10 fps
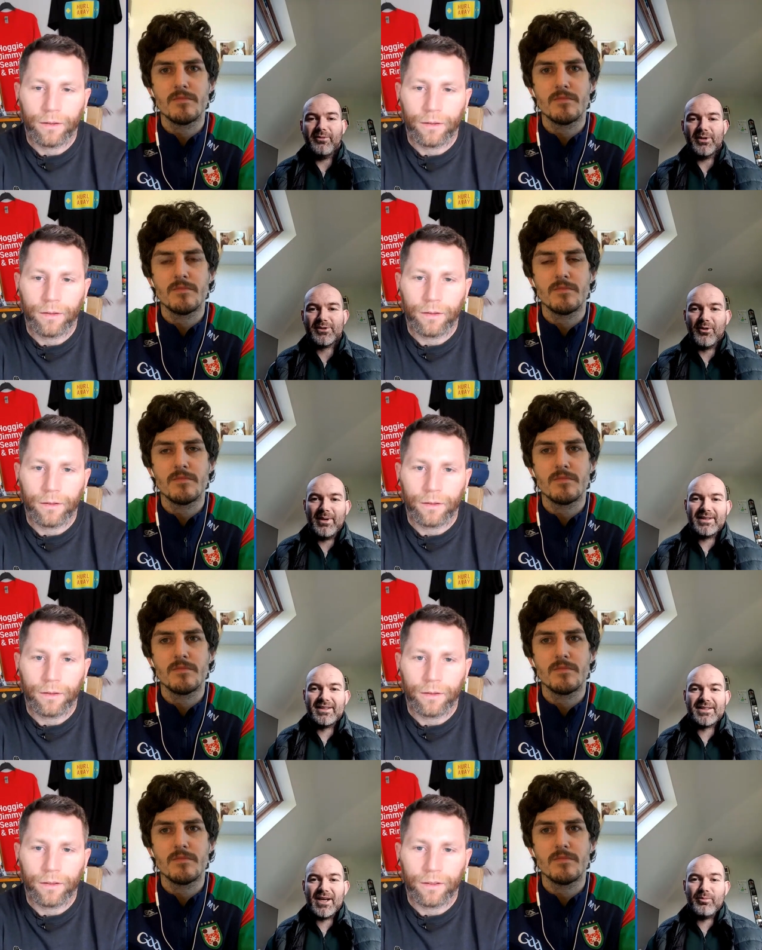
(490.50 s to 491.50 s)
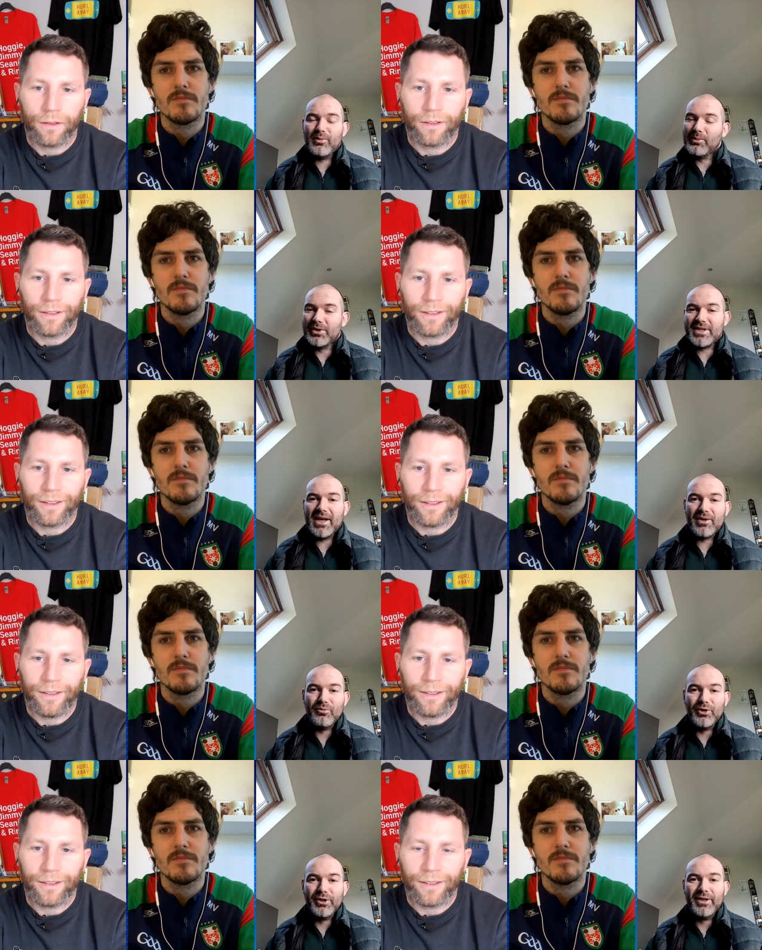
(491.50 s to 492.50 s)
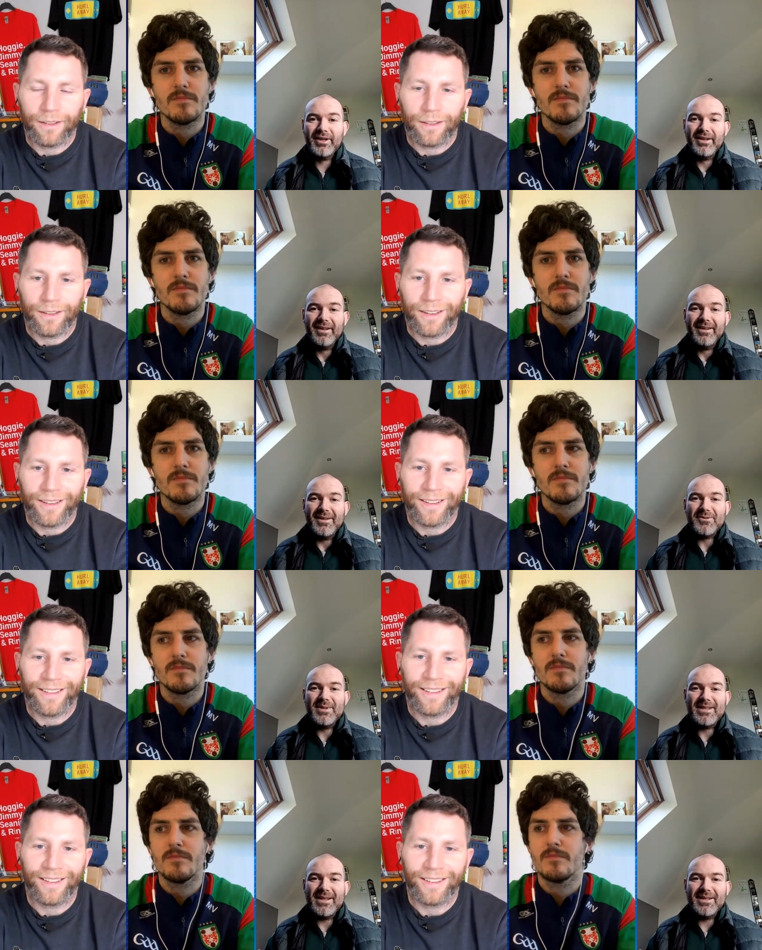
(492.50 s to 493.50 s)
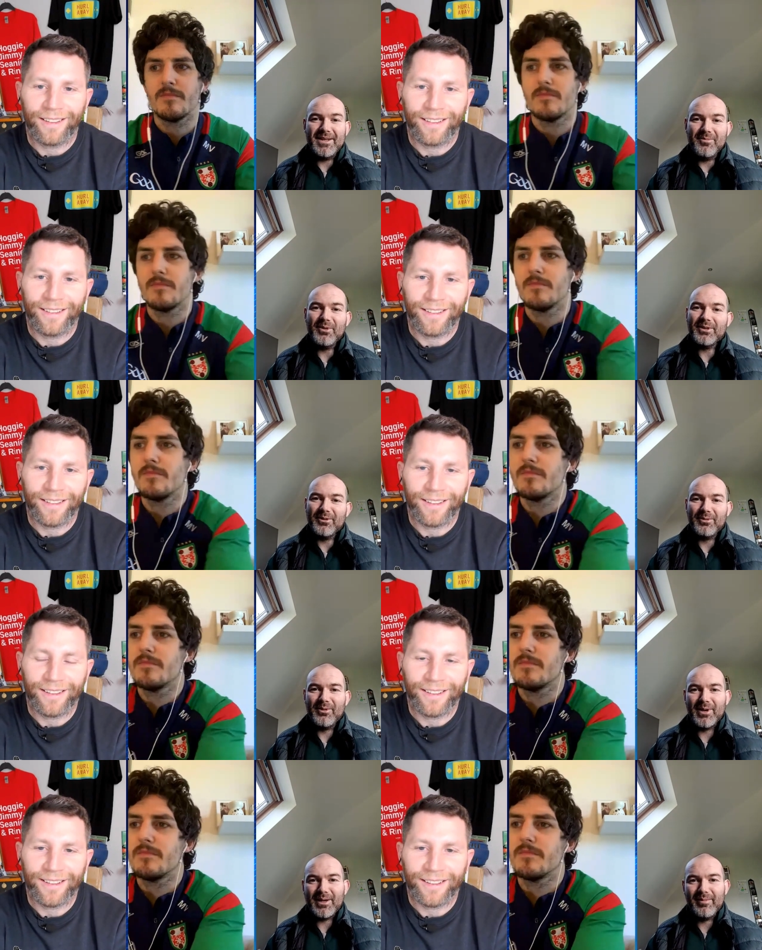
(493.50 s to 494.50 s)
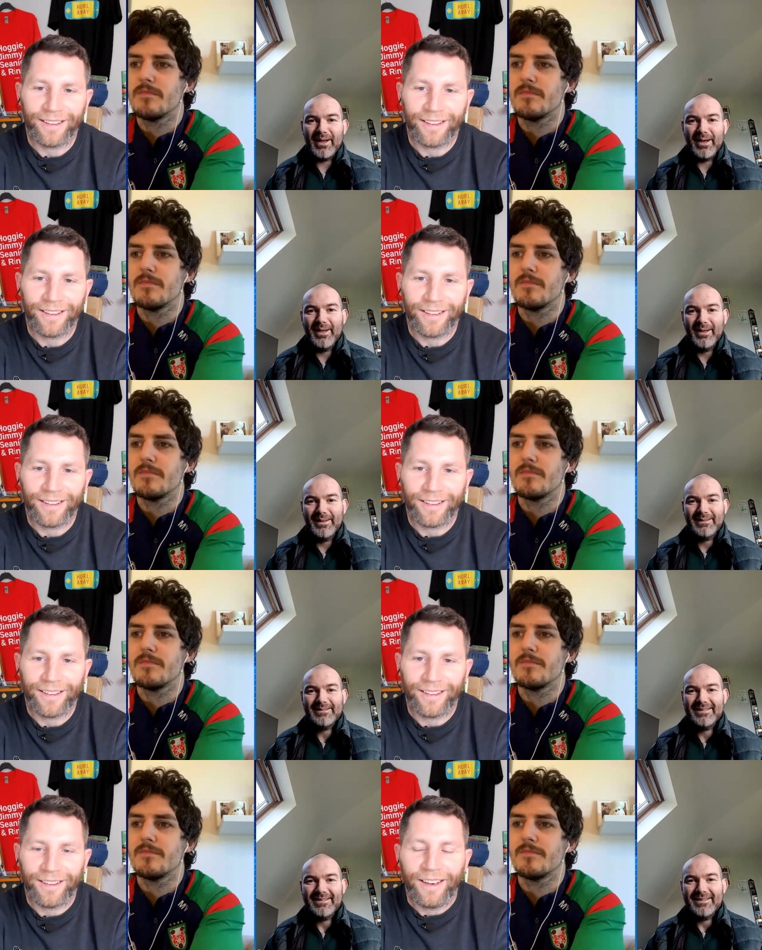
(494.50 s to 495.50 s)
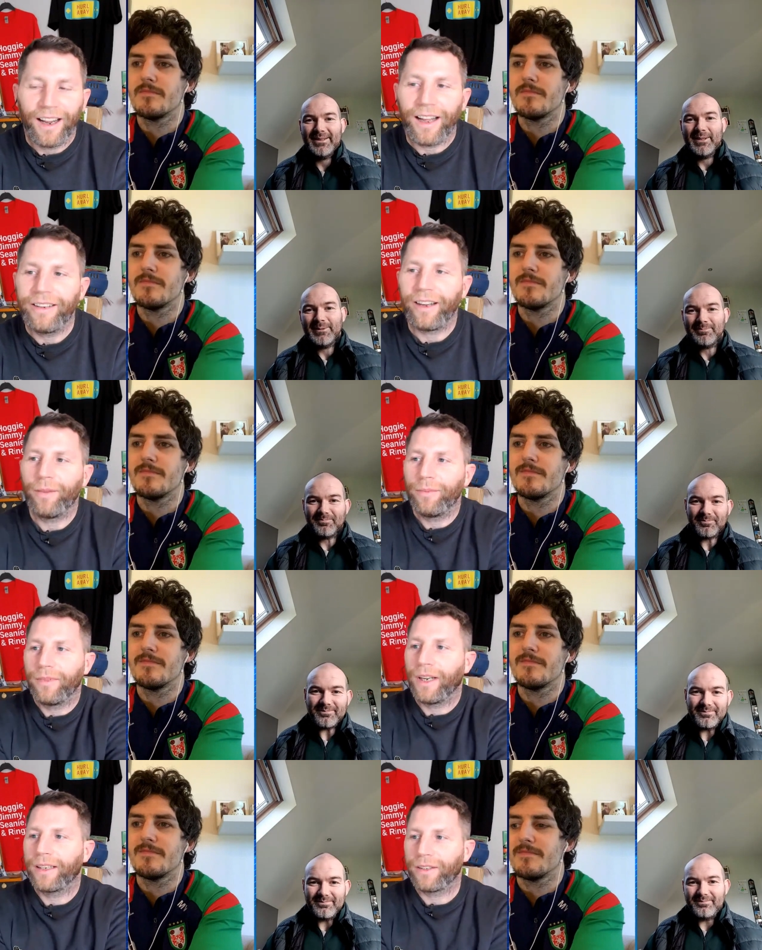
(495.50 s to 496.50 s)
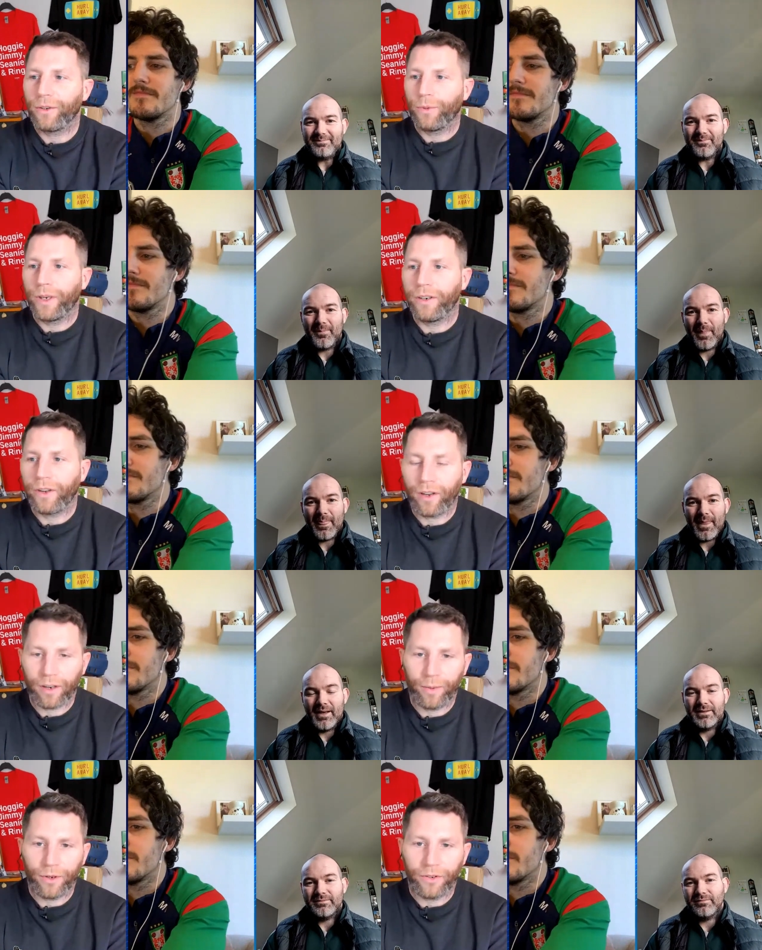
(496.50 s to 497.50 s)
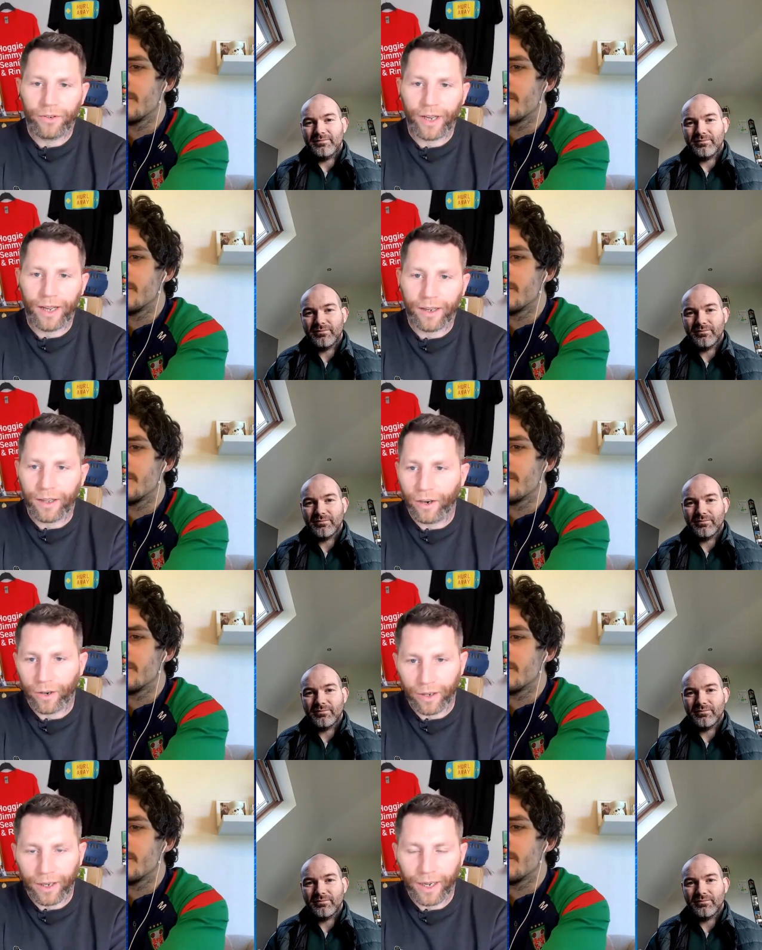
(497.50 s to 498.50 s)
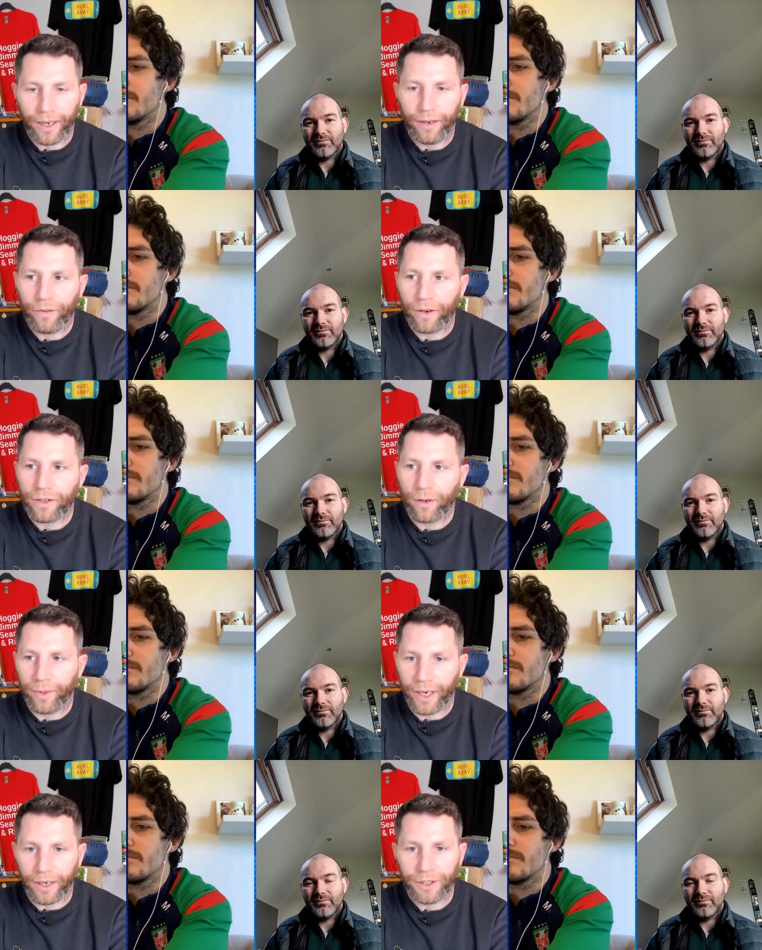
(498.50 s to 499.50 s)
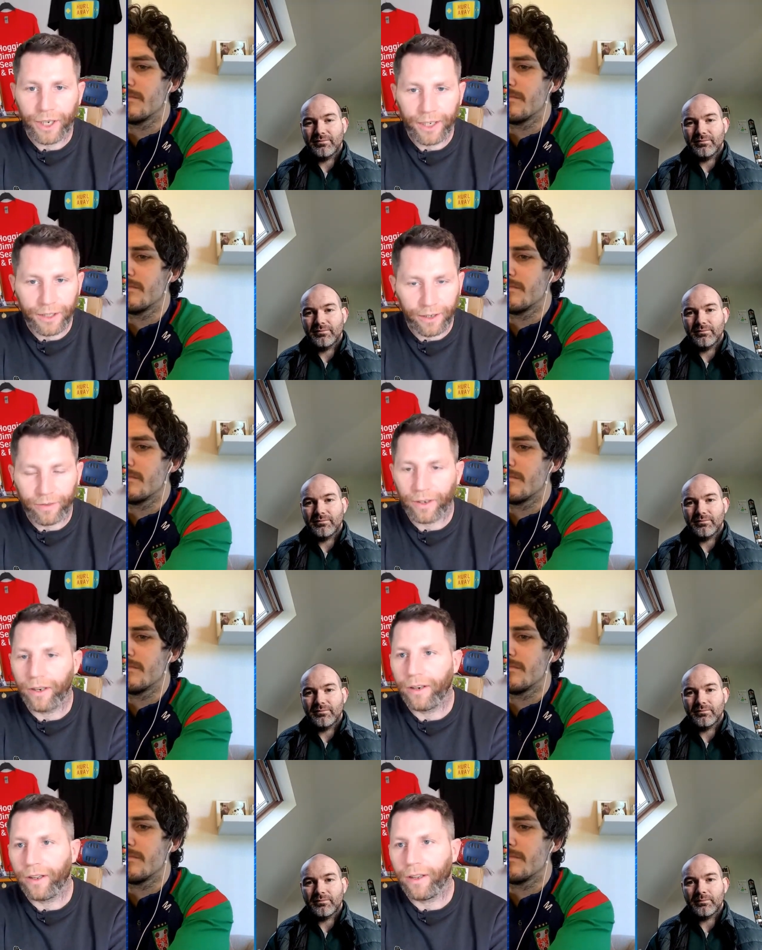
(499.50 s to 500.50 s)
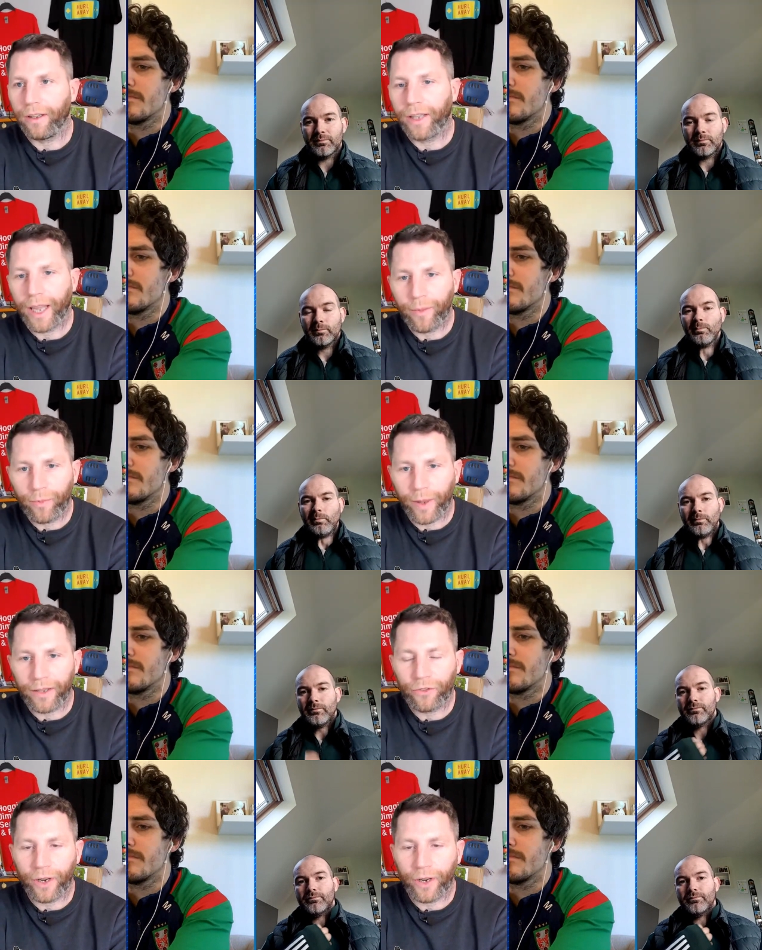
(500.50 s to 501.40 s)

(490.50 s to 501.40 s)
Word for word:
Speaker 1: we just don't want it to stop. We would have taken one in 2018, but look, we won't complain.
Speaker 2: And Tom, like, so when you're talking about uh, Kinnerk and Kiely first coming in and changing everything and the games-based